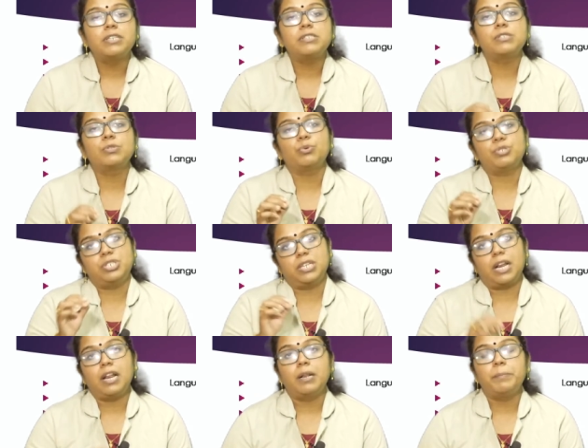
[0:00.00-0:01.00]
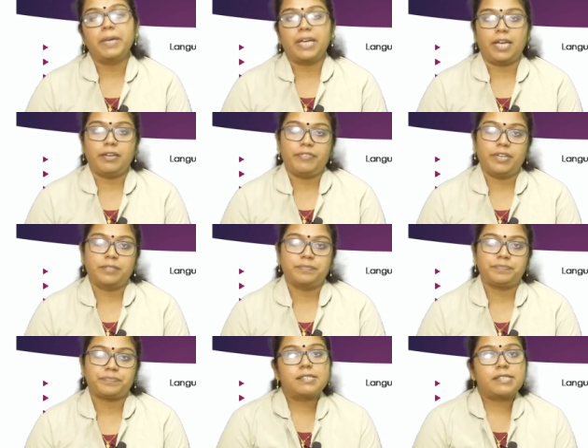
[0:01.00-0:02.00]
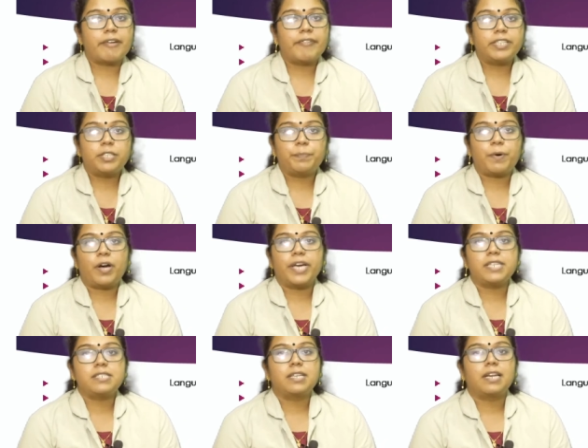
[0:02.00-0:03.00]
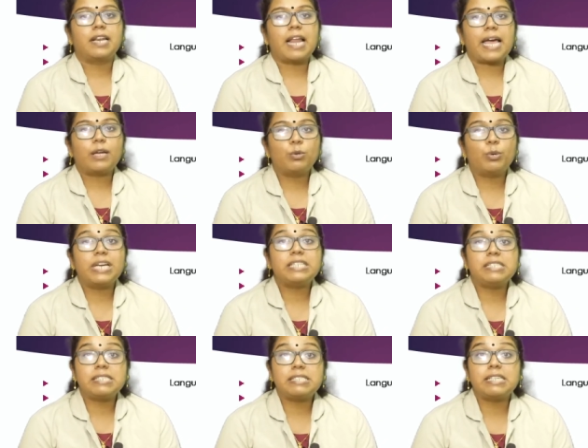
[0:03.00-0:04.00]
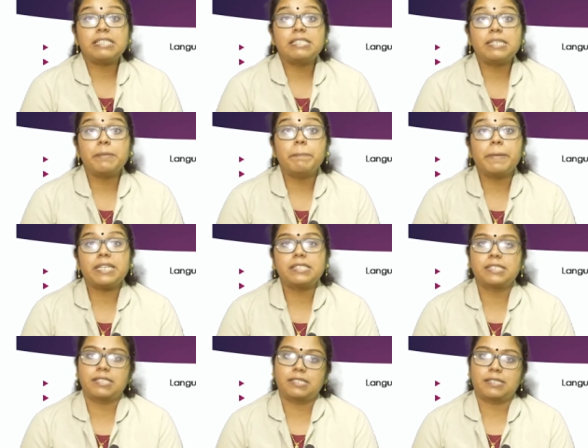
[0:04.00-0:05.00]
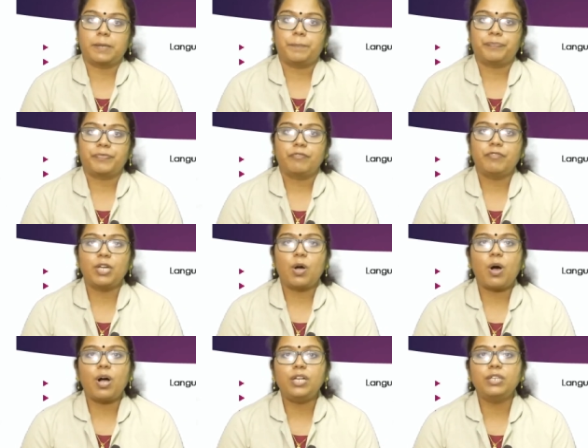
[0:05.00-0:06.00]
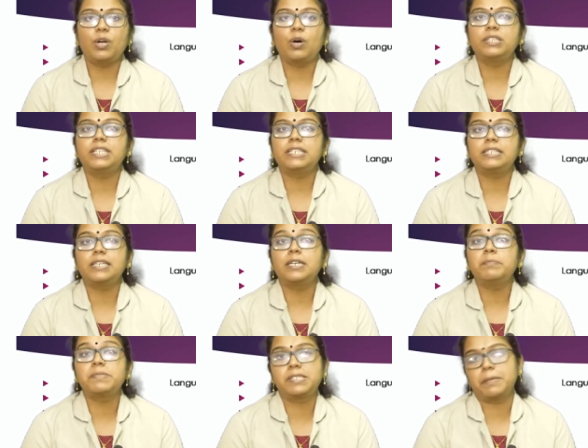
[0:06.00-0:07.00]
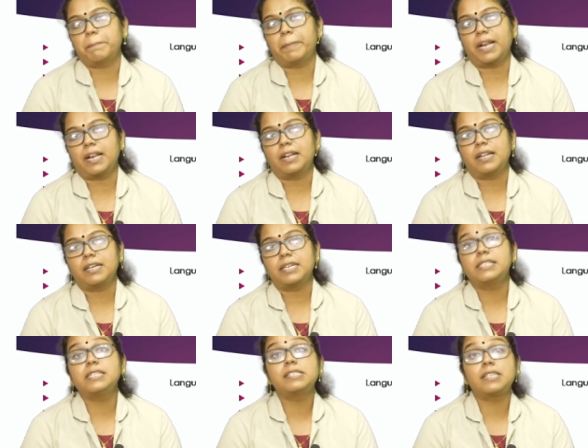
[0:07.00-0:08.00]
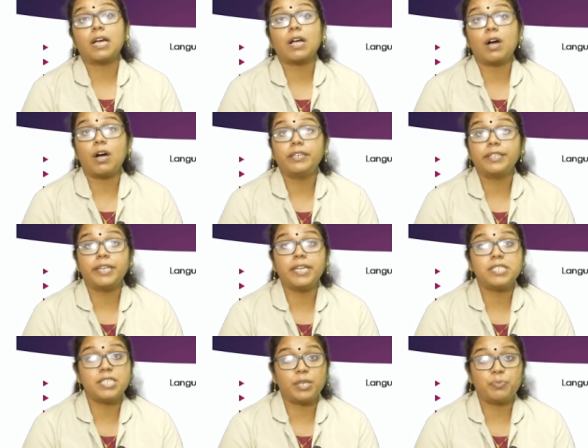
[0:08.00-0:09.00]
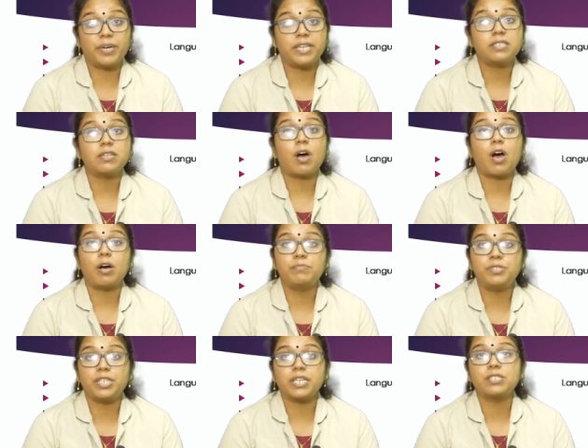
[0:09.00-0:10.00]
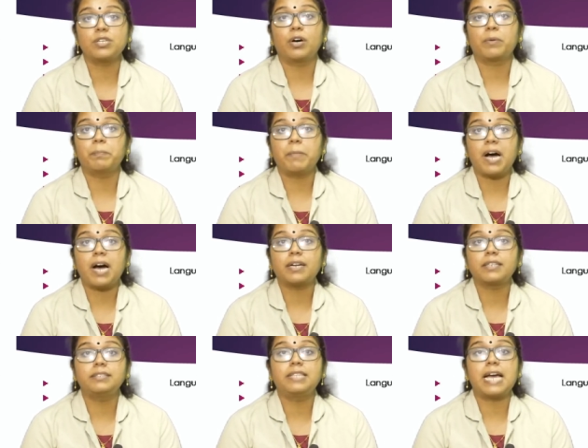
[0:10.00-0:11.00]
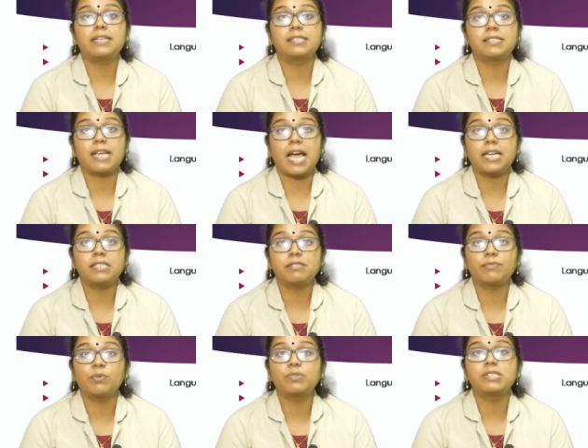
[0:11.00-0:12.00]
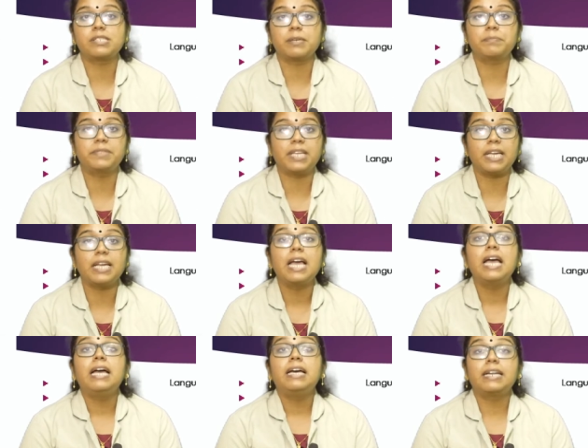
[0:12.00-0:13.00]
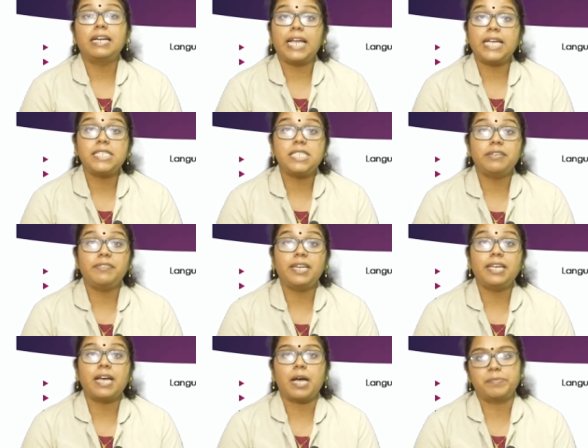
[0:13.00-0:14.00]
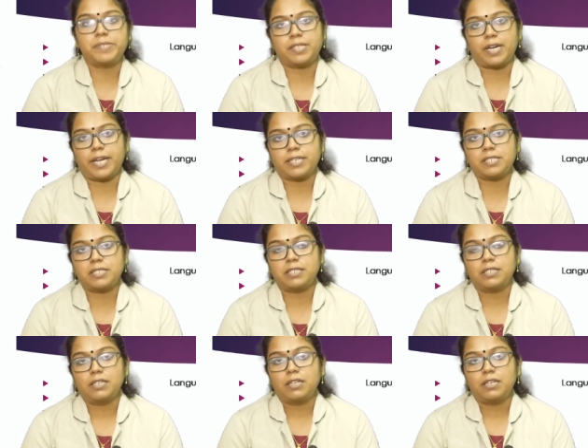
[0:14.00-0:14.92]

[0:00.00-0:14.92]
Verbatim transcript: social behavior. Seventh point, language is a symbol system. We all know the term symbol. It is a concrete event, object or mark that stands for something relatively abstract.